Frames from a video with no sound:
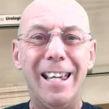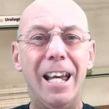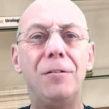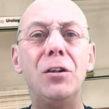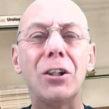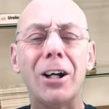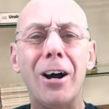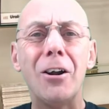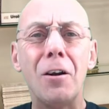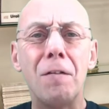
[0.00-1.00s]
if you
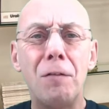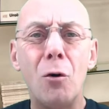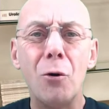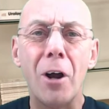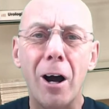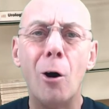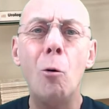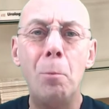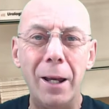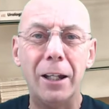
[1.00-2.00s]
can't afford a
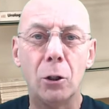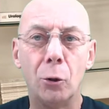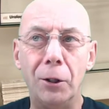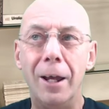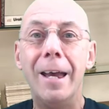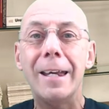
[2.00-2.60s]
whole Bitcoin.